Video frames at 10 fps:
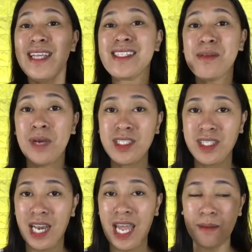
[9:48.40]
It's a
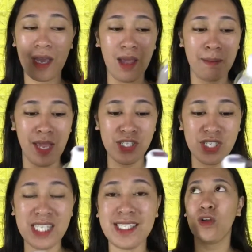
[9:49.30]
must try, mga
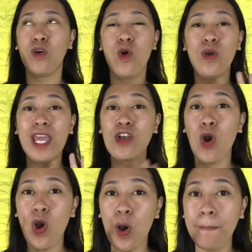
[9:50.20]
beshies. Kung
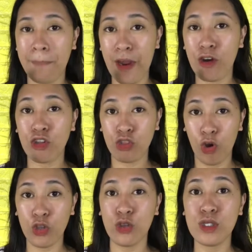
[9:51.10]
i-compare ko
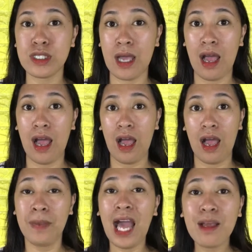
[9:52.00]
to dun sa
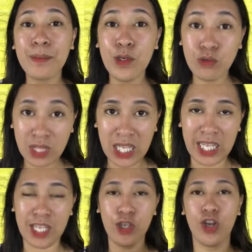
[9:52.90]
Black
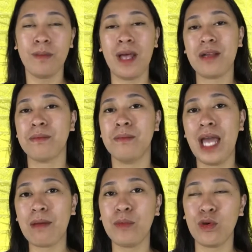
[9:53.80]
Beauty, yon
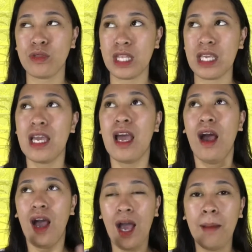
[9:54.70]
Black Beauty,
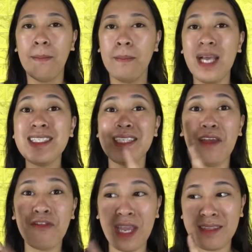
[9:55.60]
mas
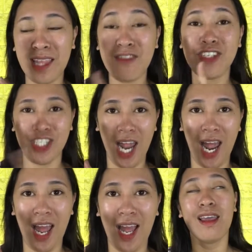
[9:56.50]
effective
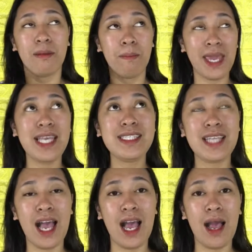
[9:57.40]
siya. Based
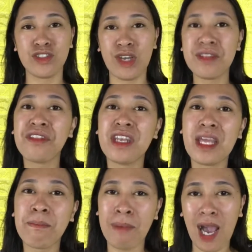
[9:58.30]
sa strengthening